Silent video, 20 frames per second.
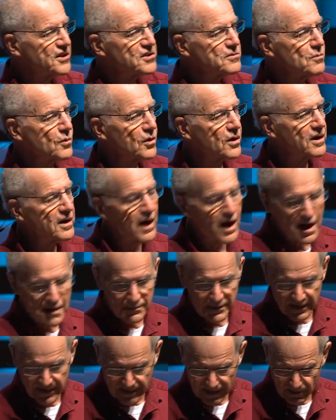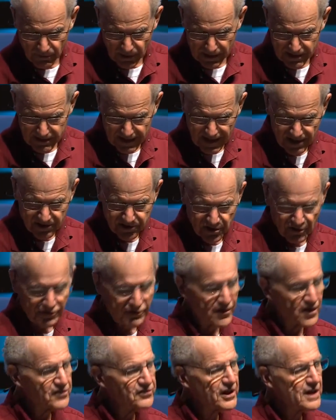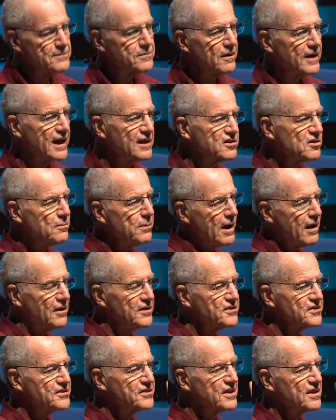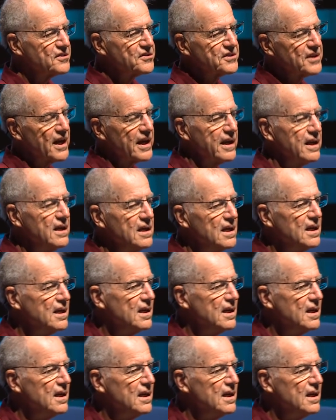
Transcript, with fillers: is more common than we think. So, for example, anthropologists did a study